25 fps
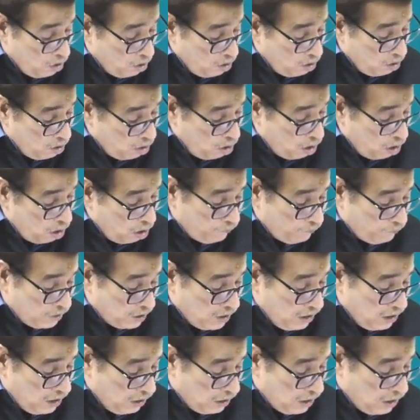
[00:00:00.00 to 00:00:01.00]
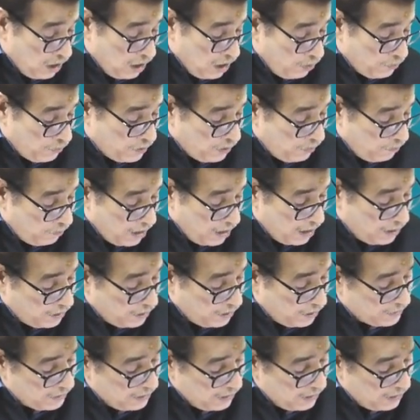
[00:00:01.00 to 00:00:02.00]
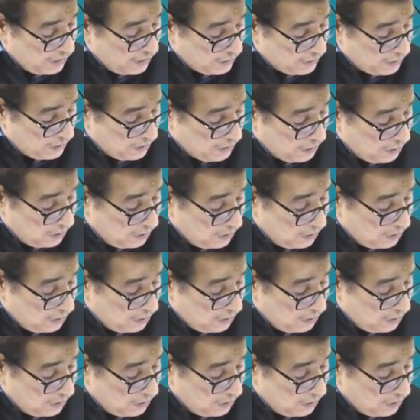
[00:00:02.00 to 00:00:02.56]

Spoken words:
of 3000 minus X.